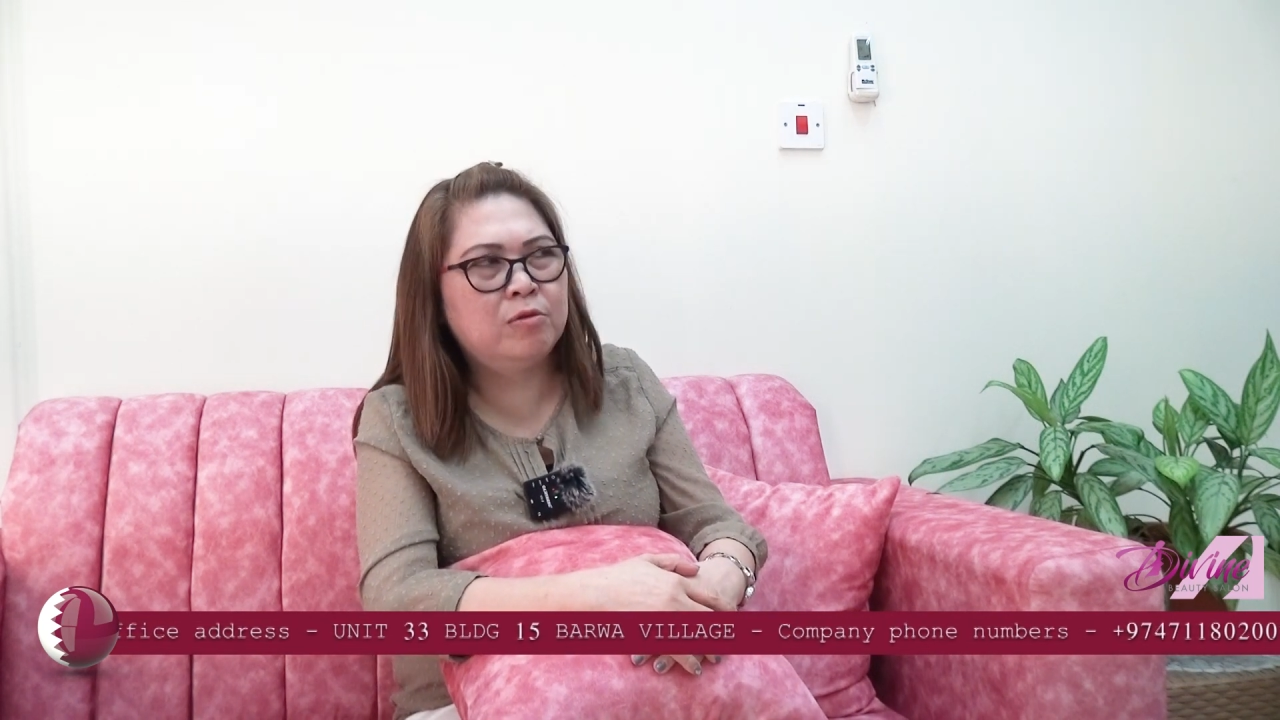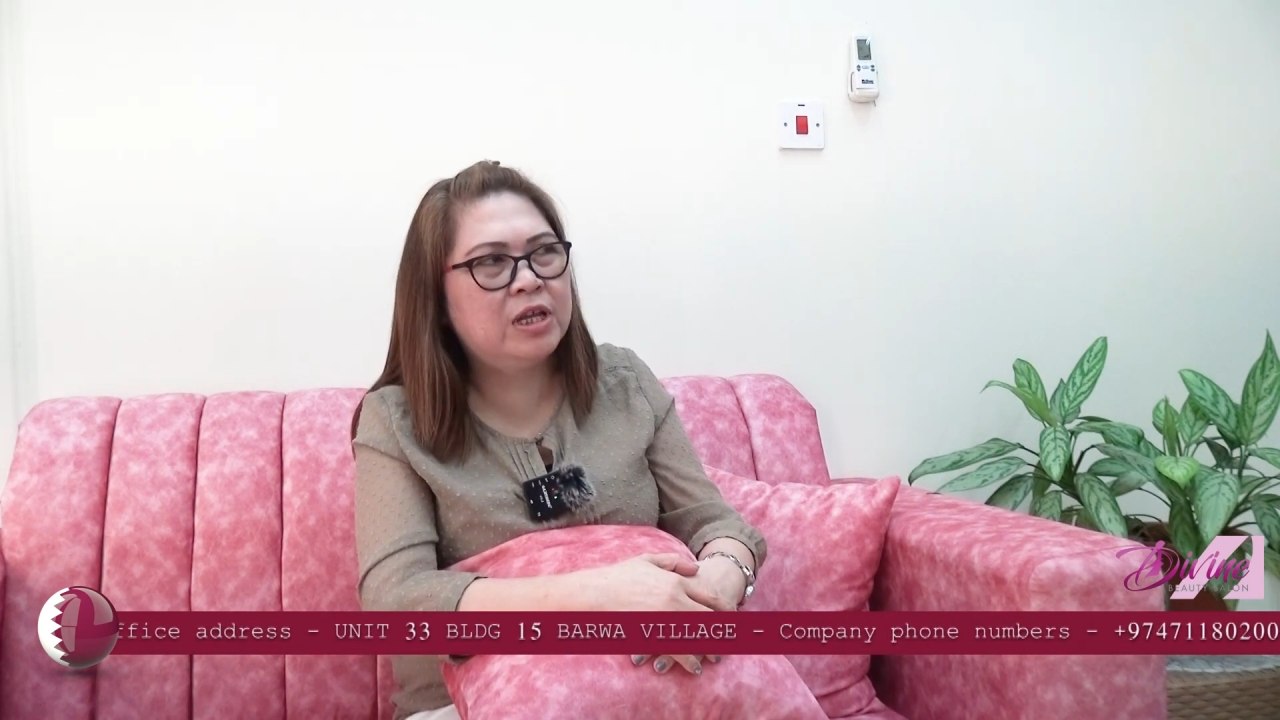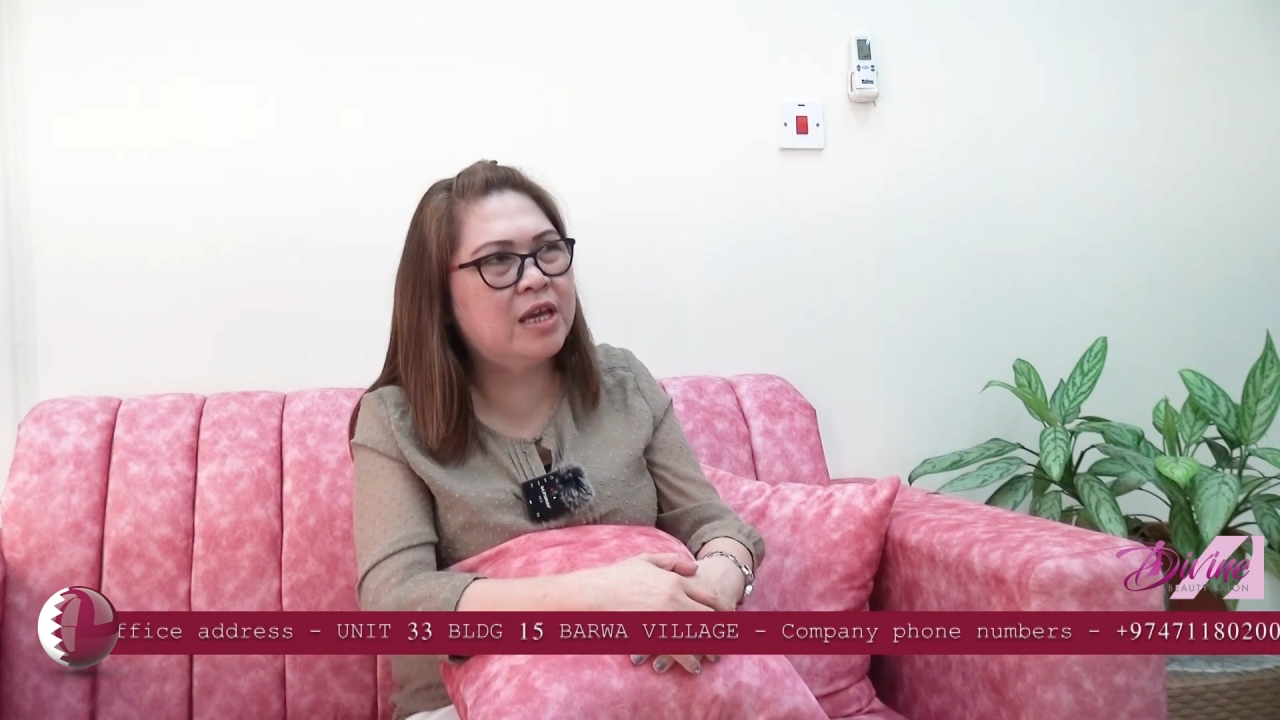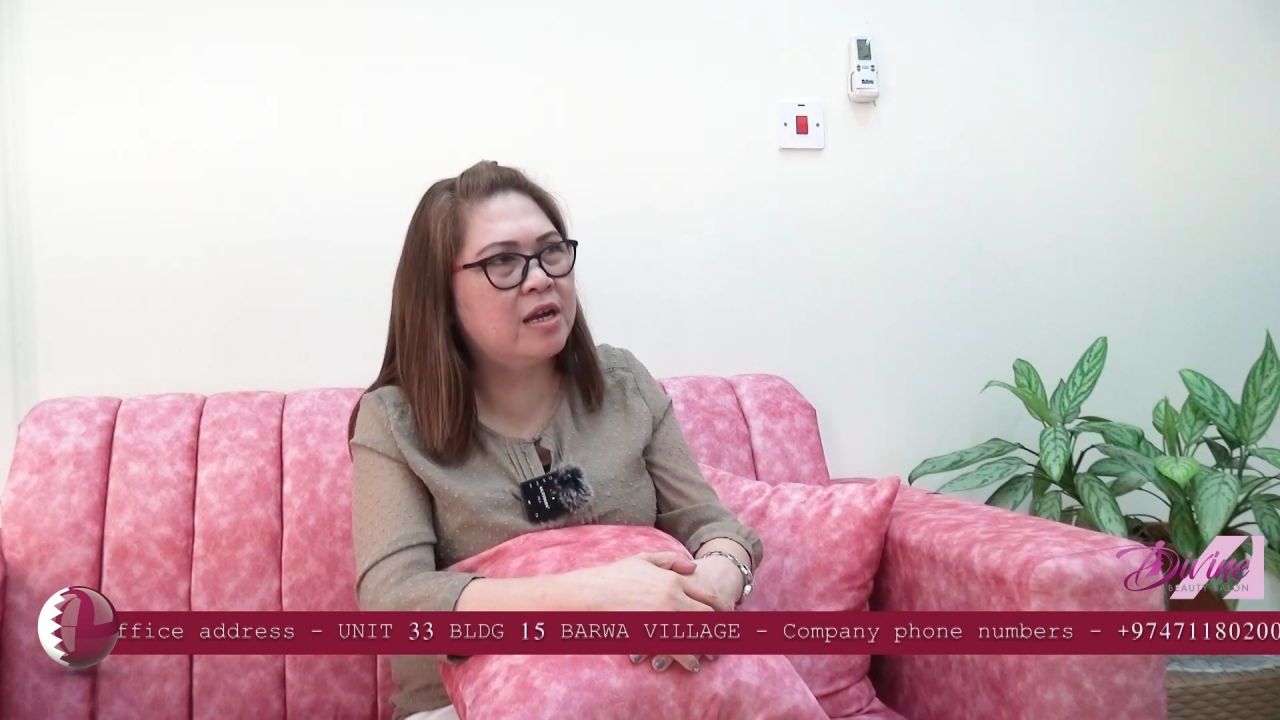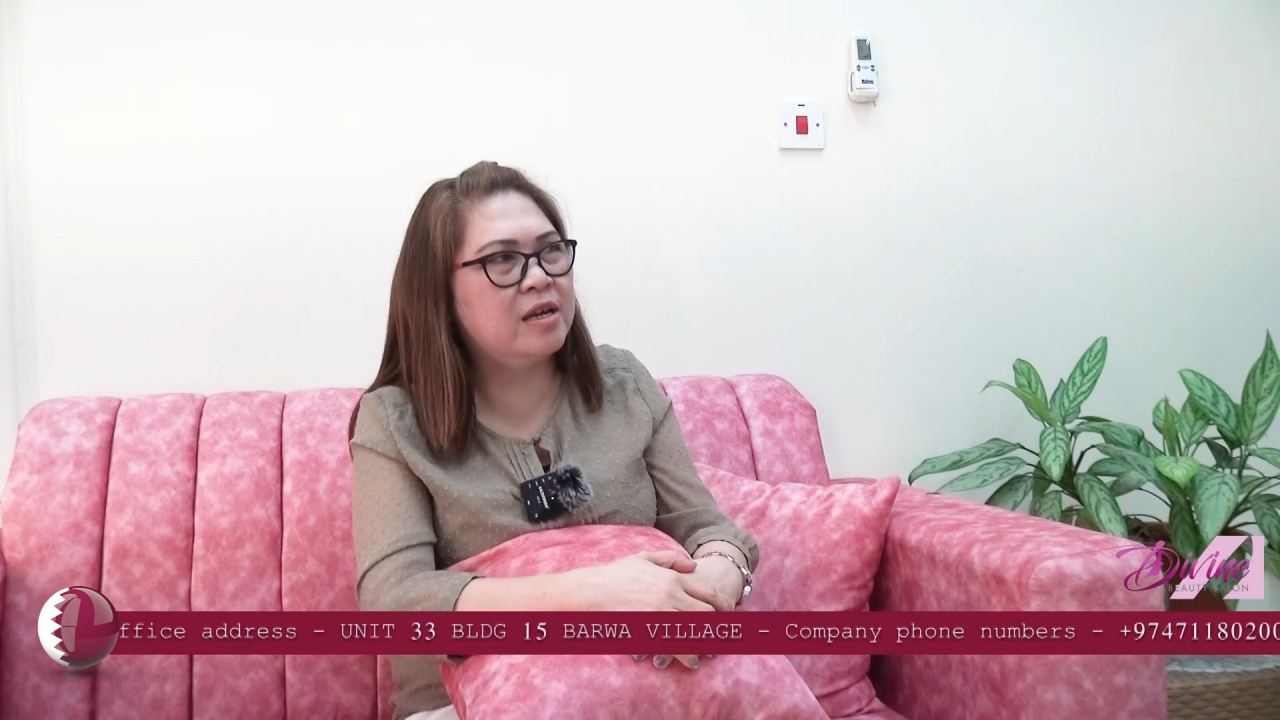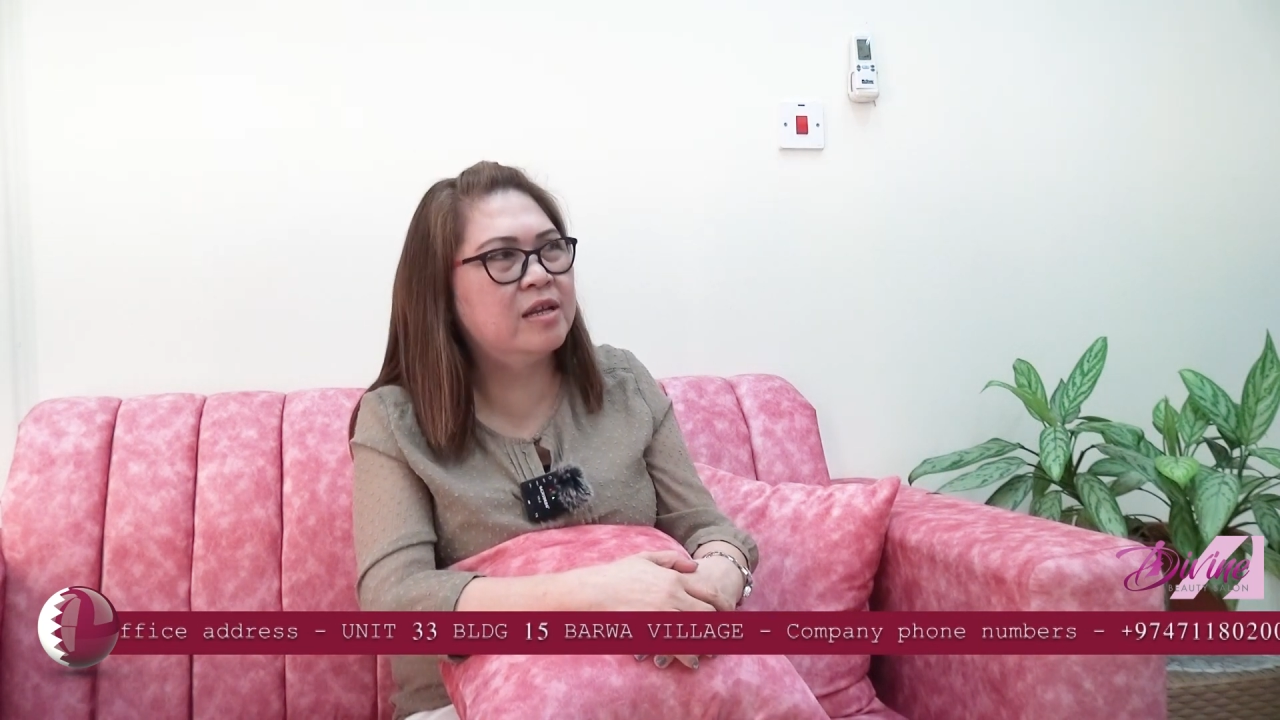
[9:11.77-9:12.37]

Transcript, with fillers: only here